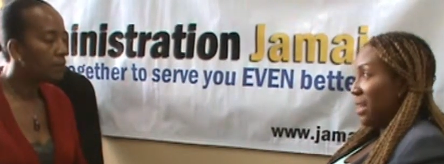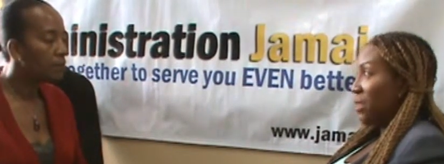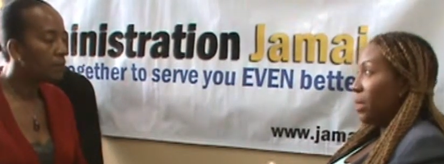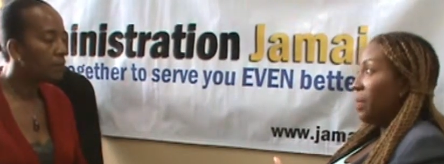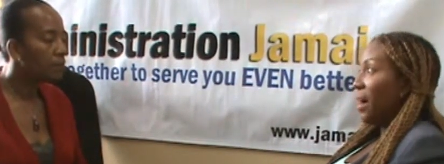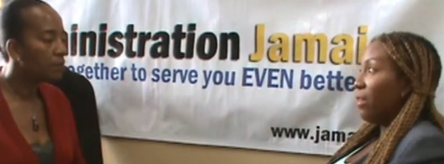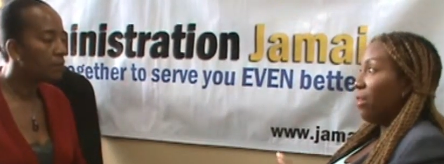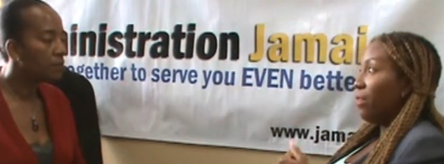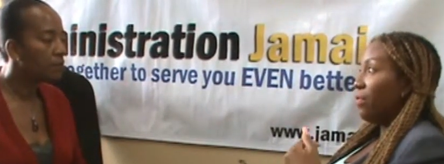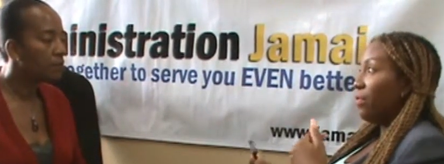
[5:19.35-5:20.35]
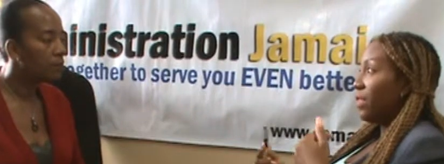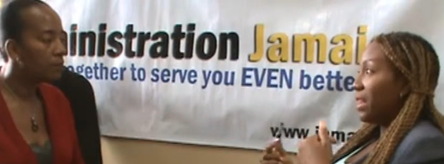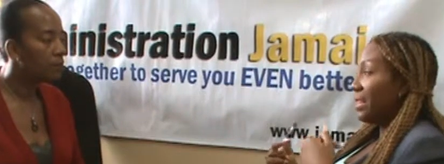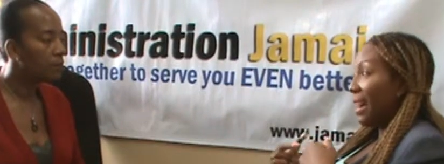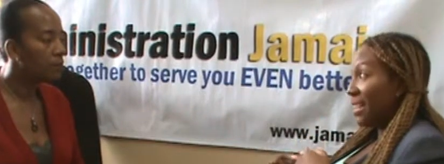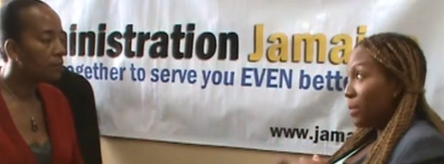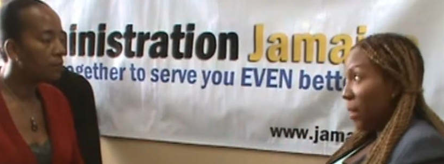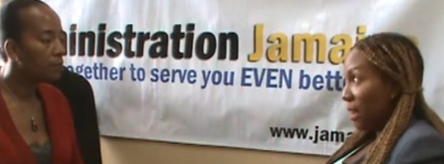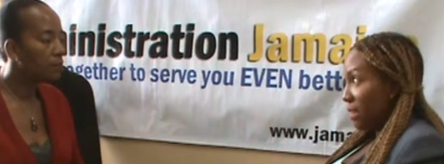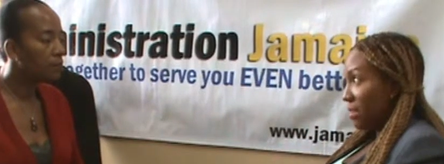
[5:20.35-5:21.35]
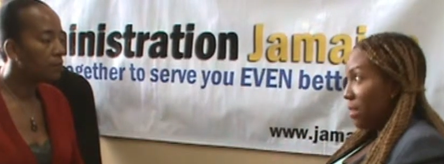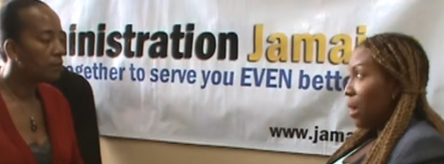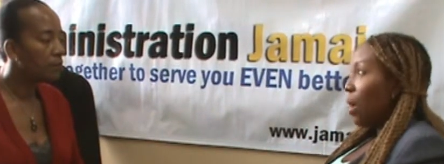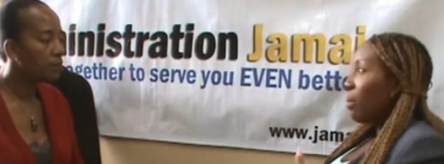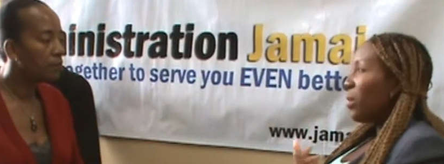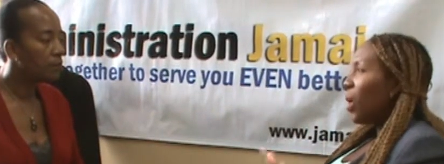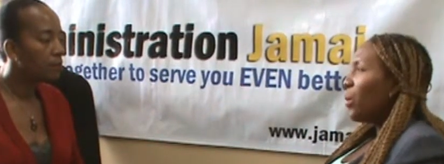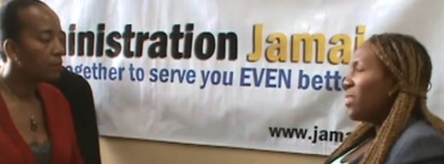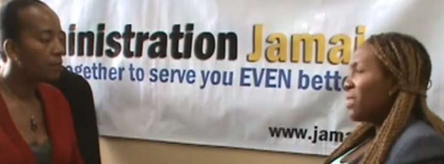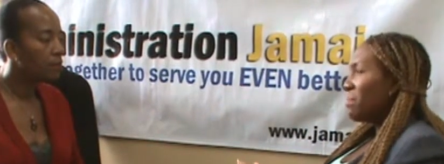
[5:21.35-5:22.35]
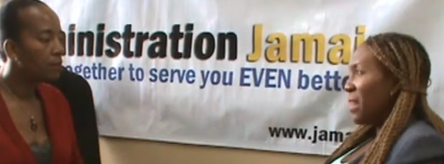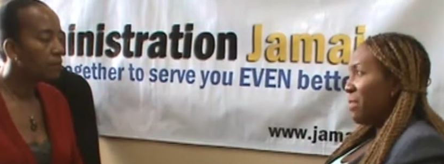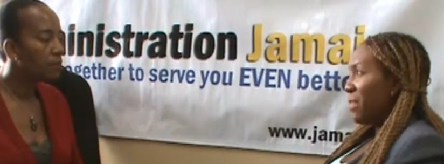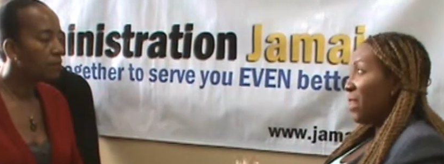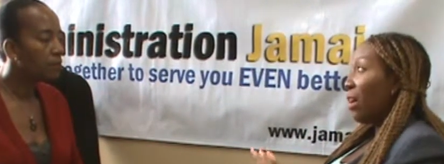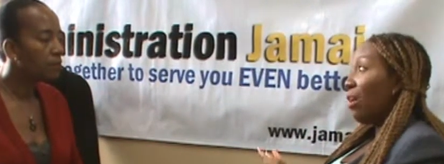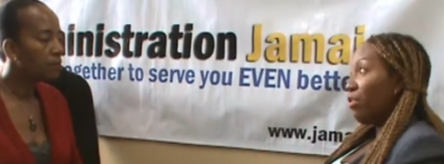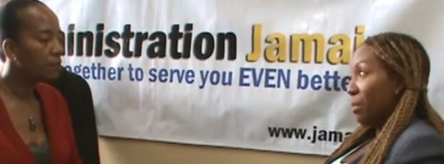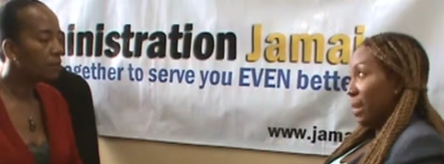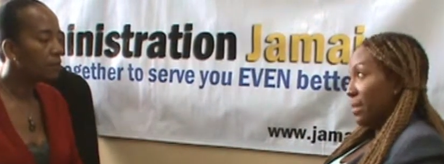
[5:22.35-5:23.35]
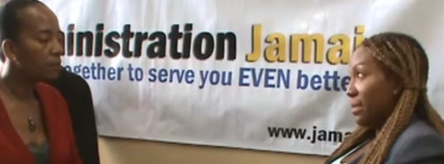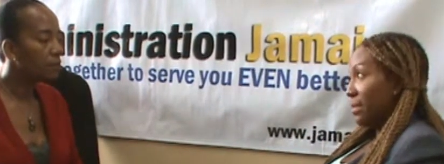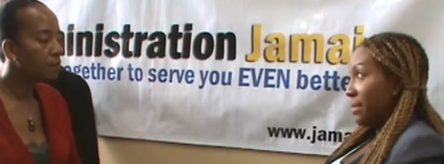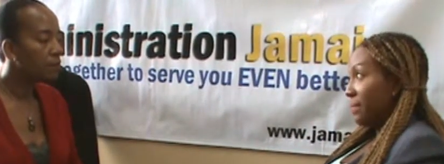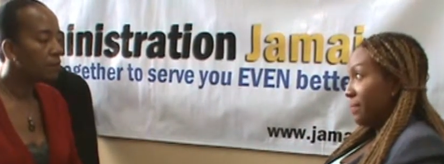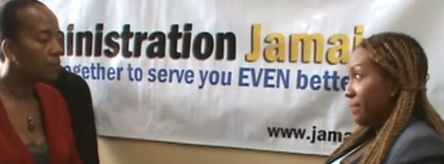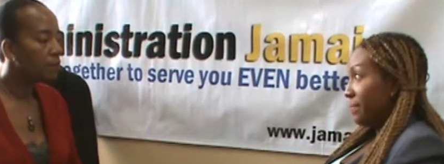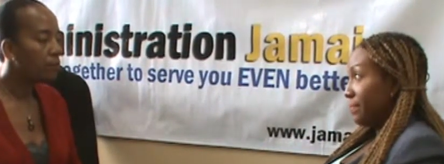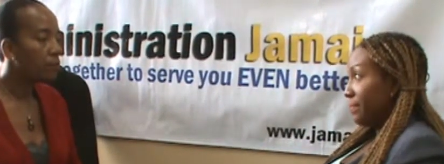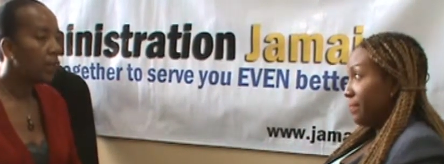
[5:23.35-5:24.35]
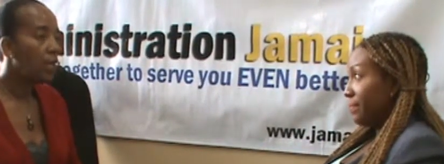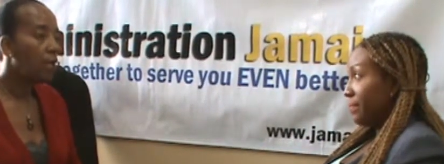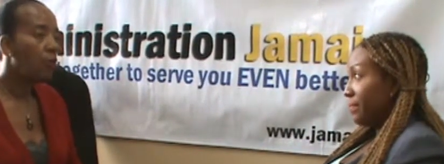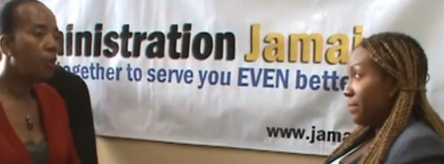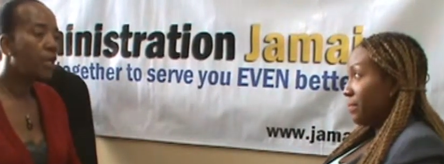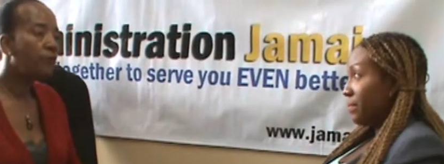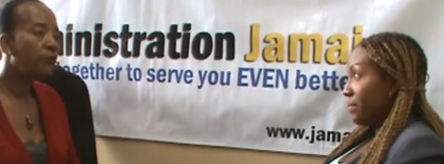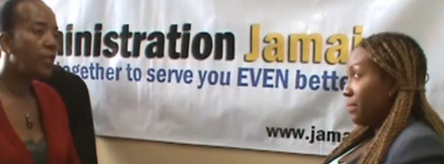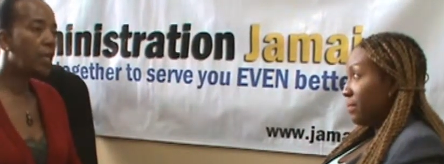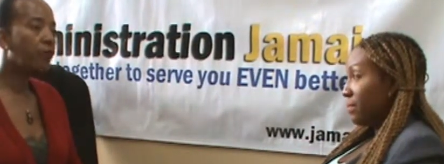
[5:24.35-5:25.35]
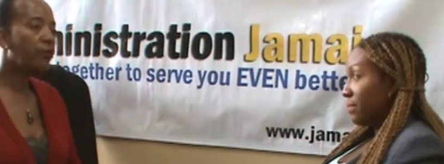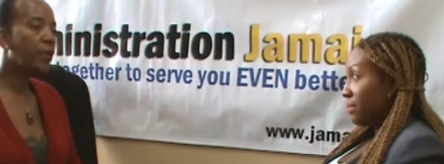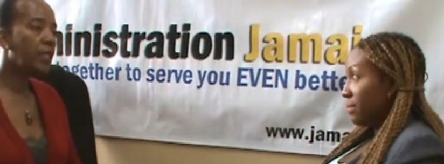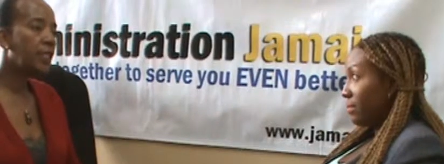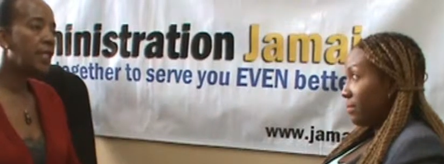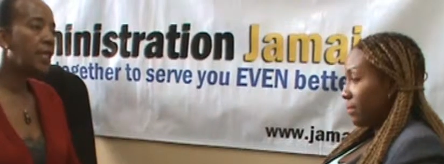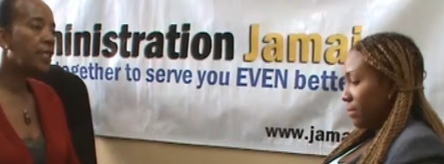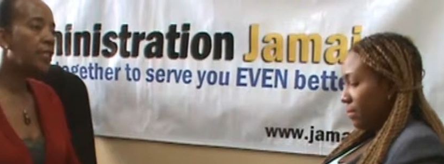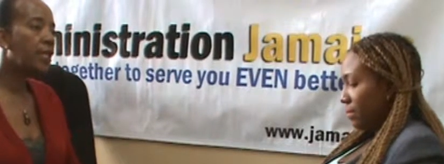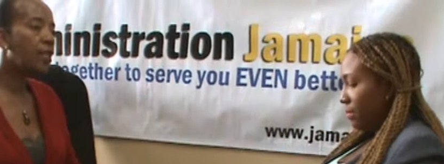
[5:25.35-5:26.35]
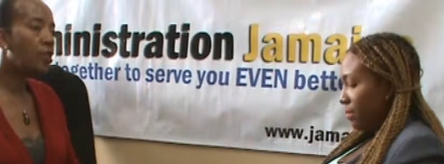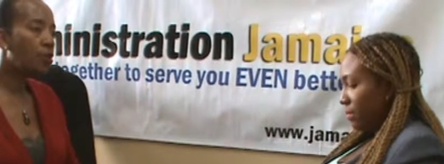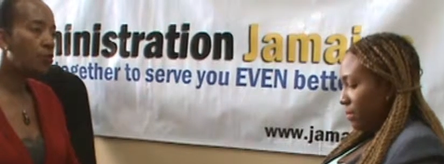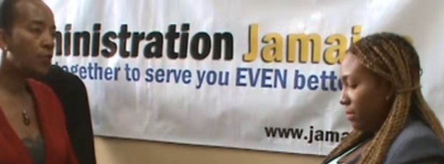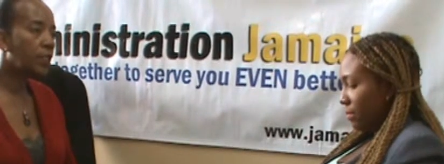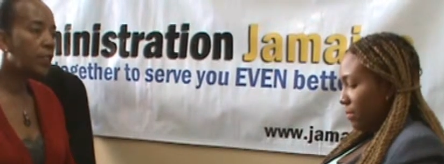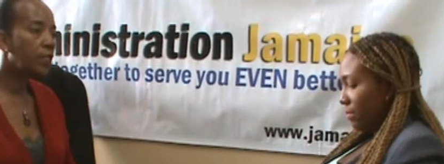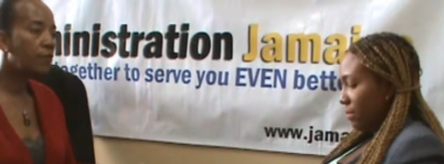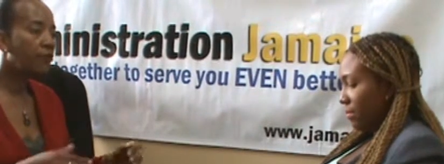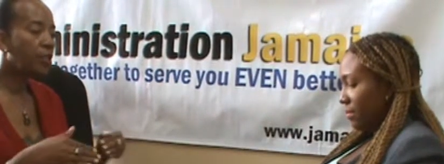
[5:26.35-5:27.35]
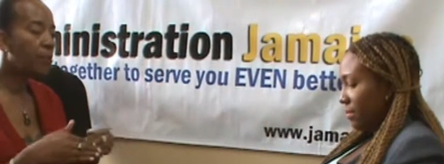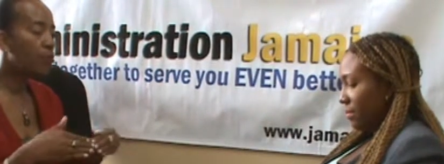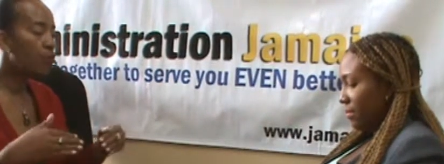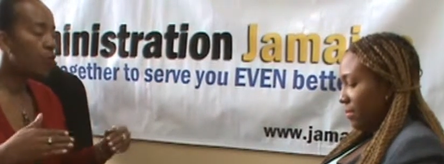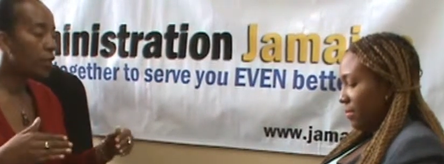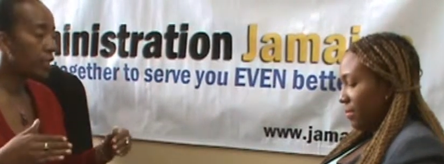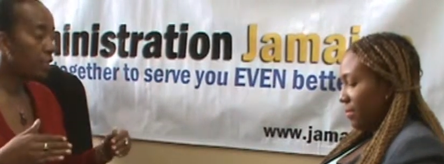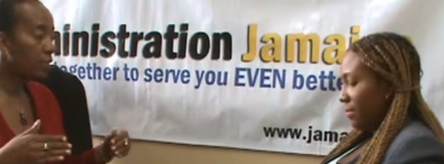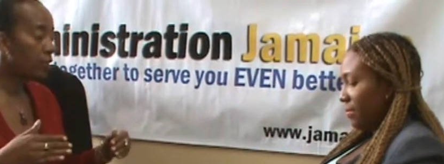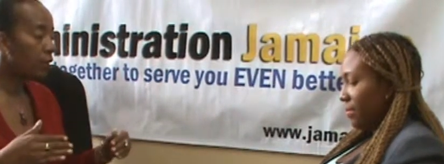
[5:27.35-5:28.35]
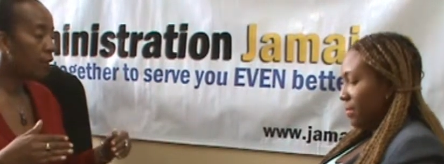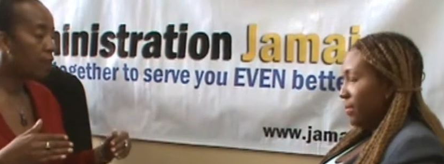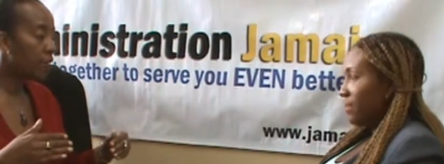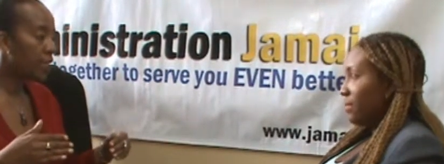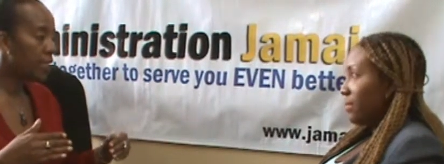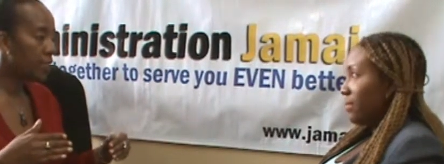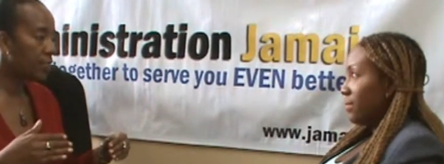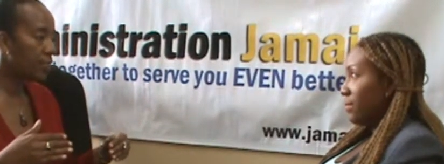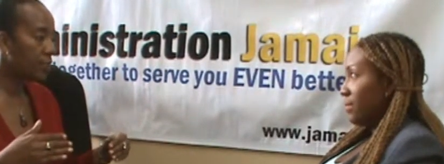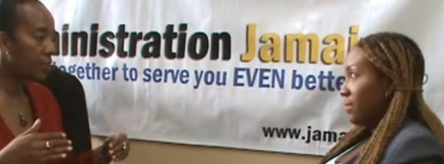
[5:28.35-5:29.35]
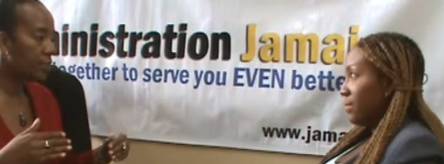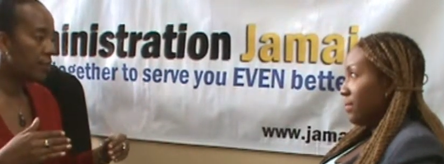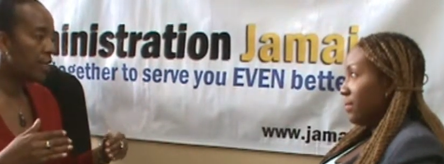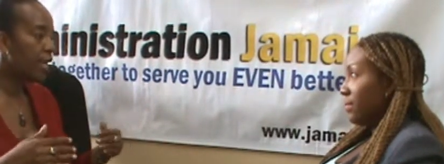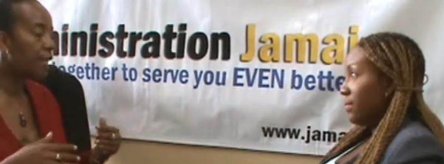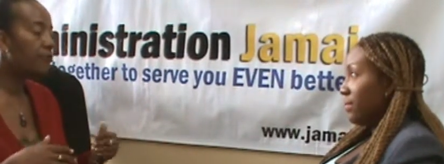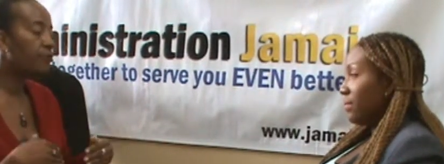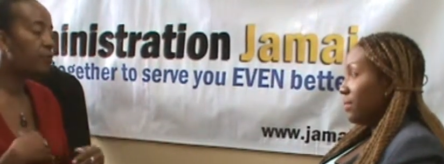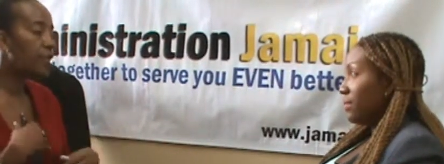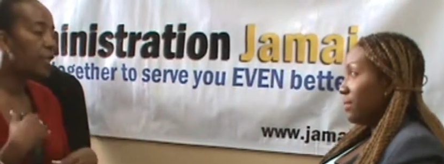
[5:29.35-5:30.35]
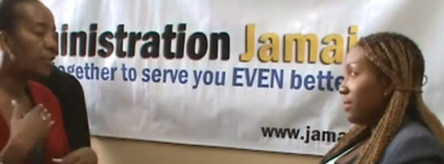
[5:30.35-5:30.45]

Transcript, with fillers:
Speaker 1: tax on the part of the taxpayers, but how does it benefit the government?
Speaker 2: Well, for the government, it allows for the broadening of the tax net and for